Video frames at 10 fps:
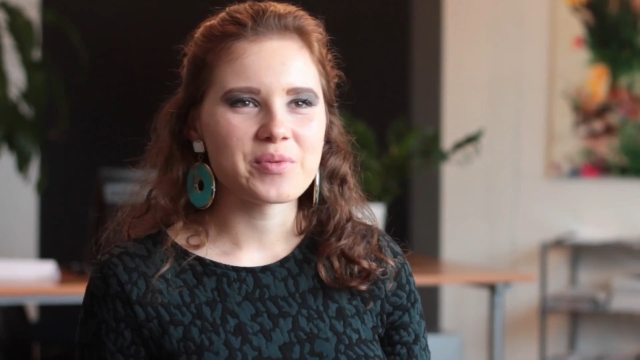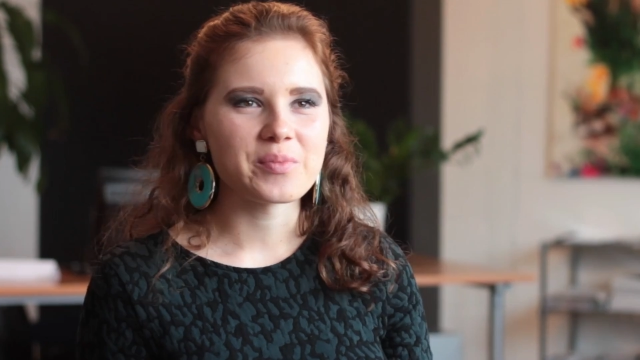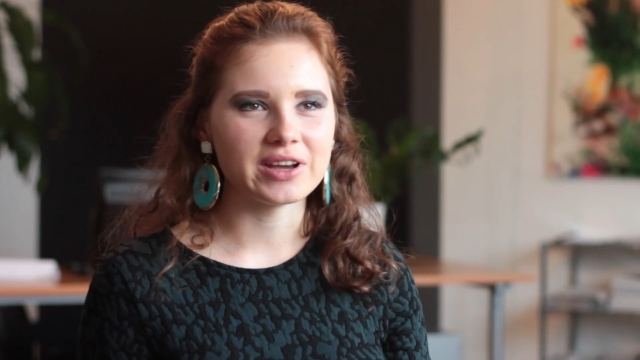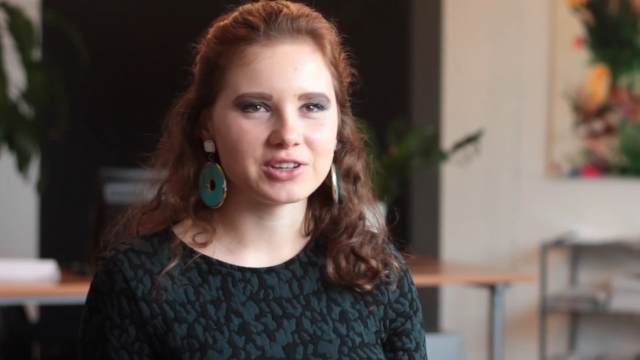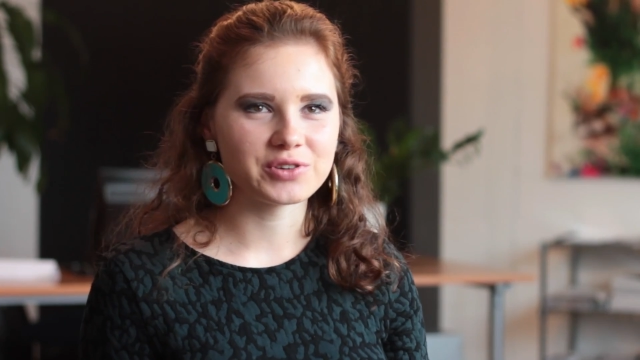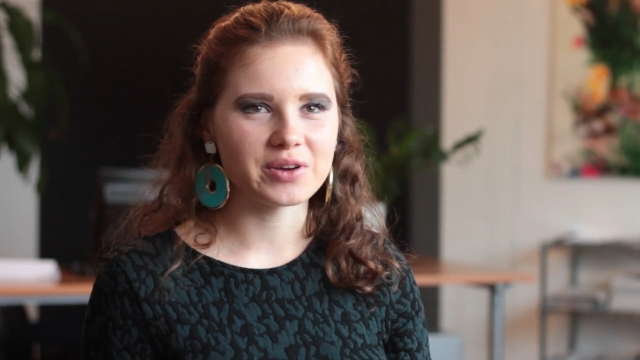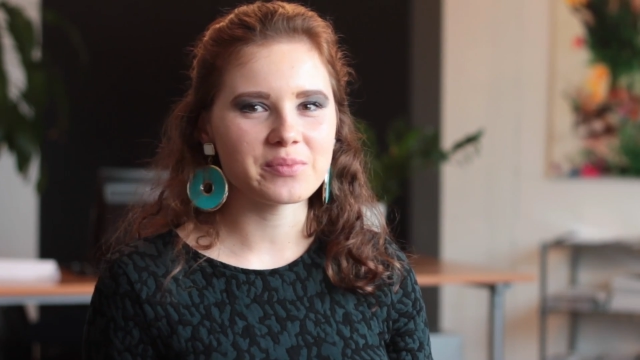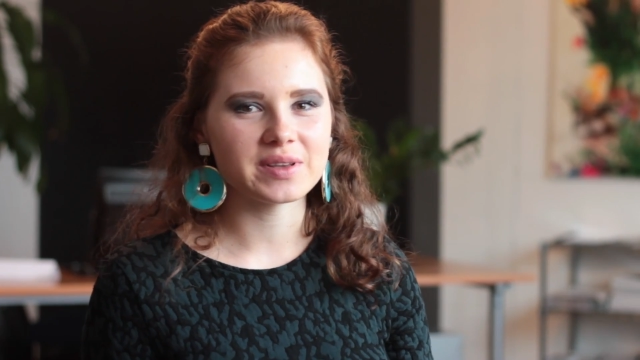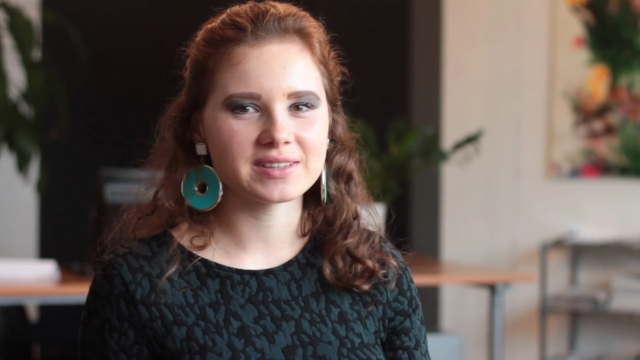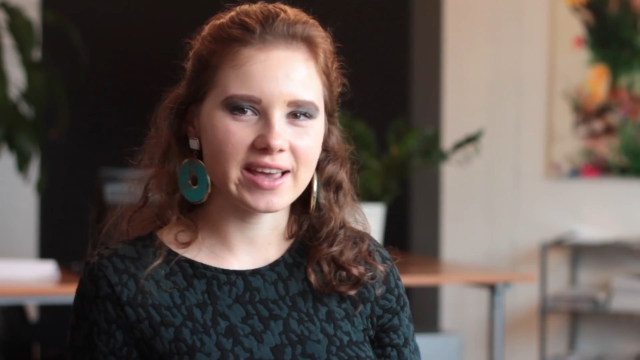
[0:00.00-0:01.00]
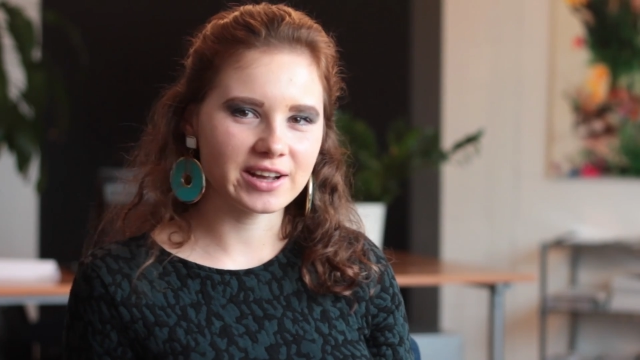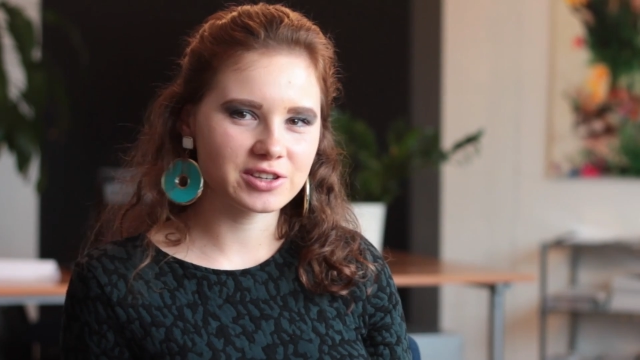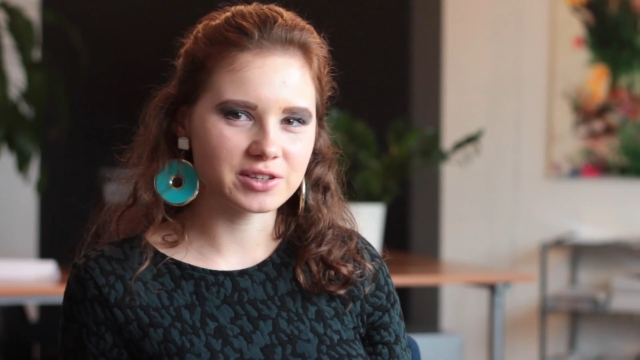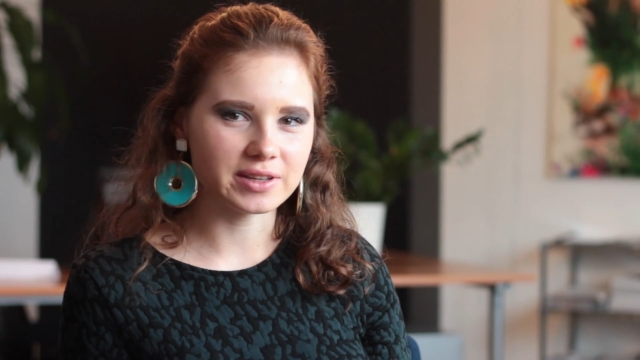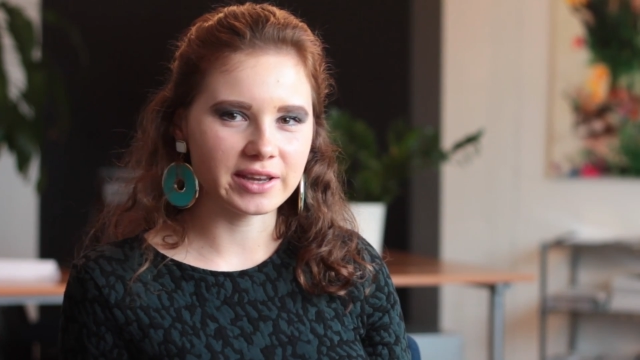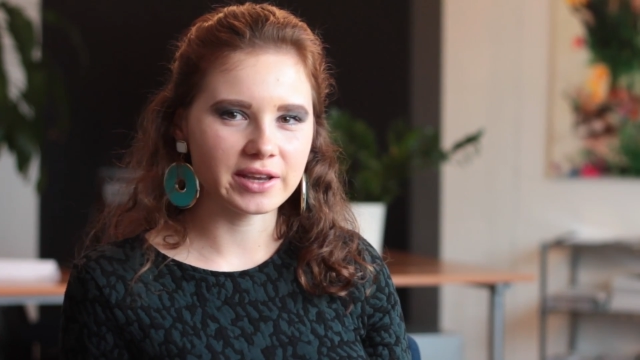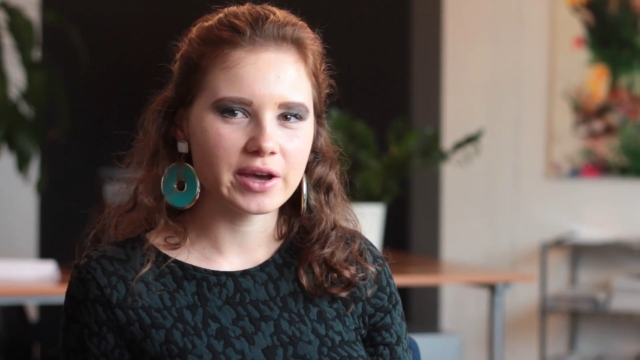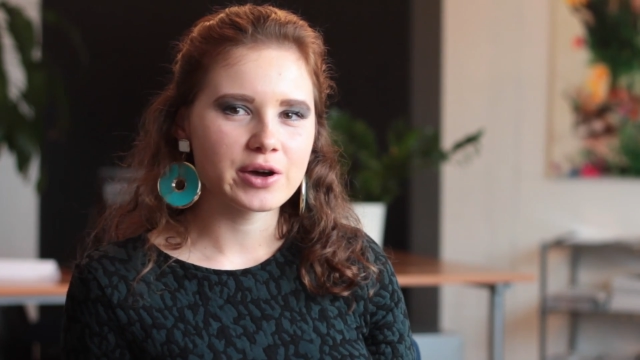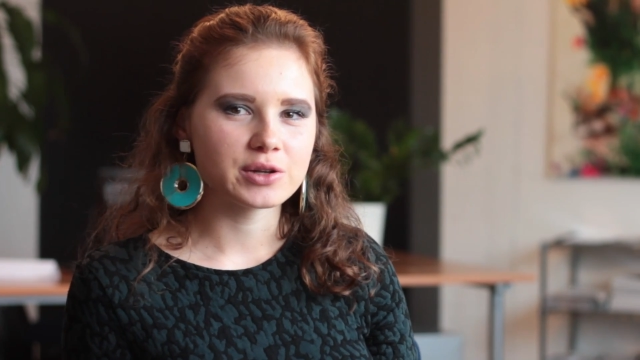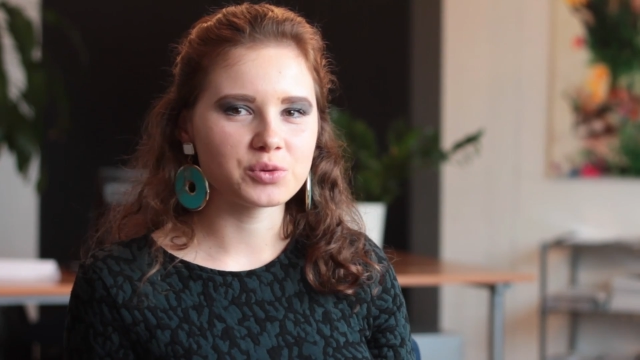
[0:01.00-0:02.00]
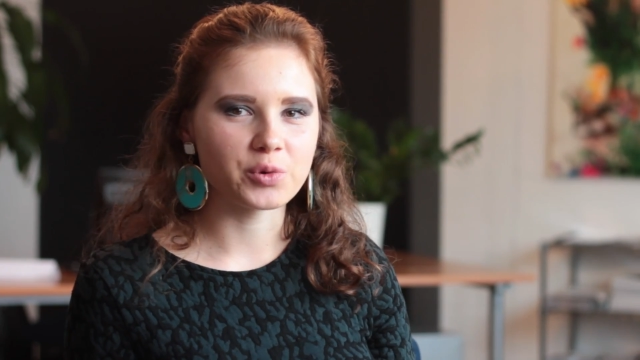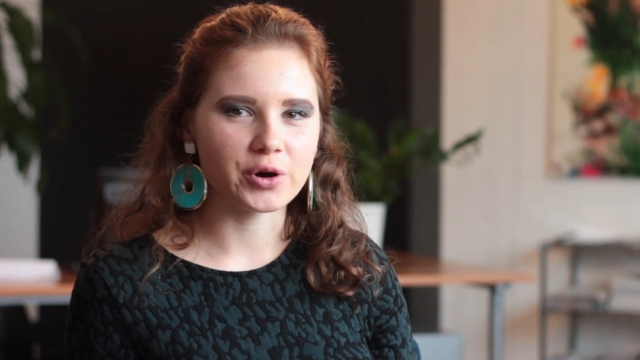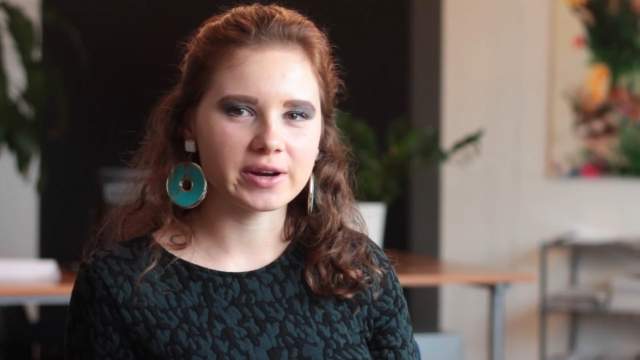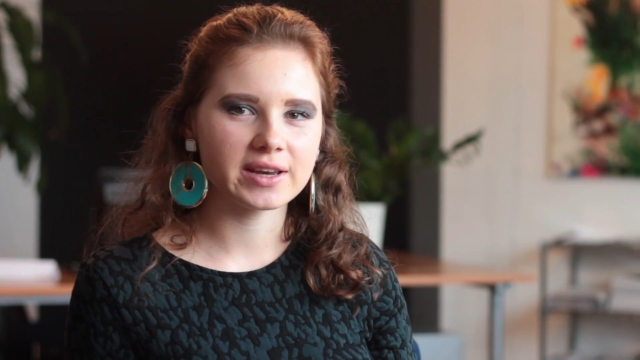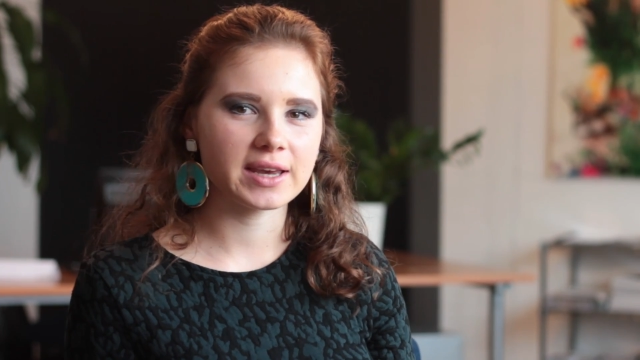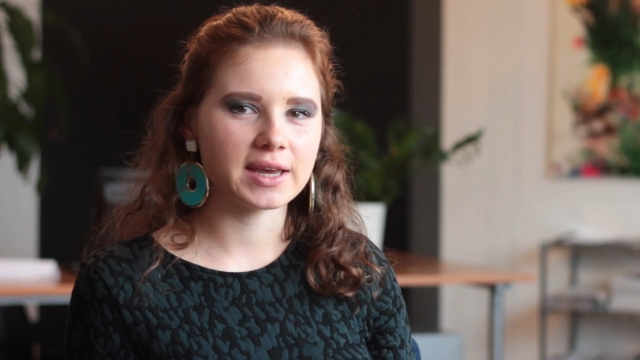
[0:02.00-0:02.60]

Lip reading: My dream is actually to work